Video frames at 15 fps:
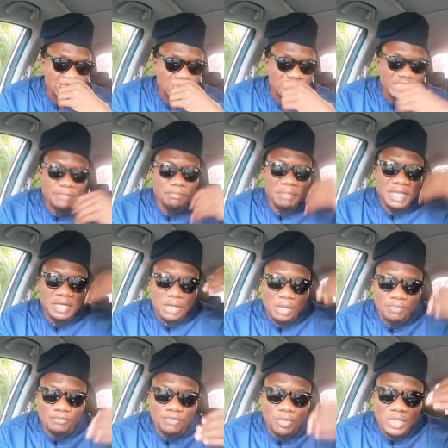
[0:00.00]
make up
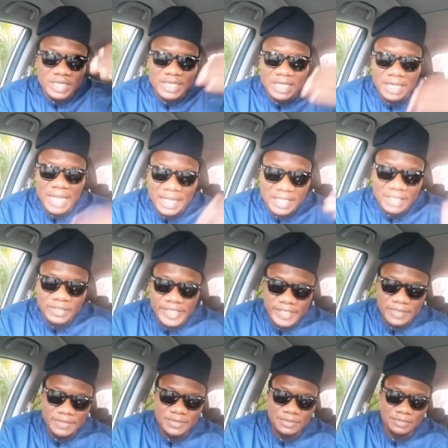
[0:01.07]
for what they lack on earth.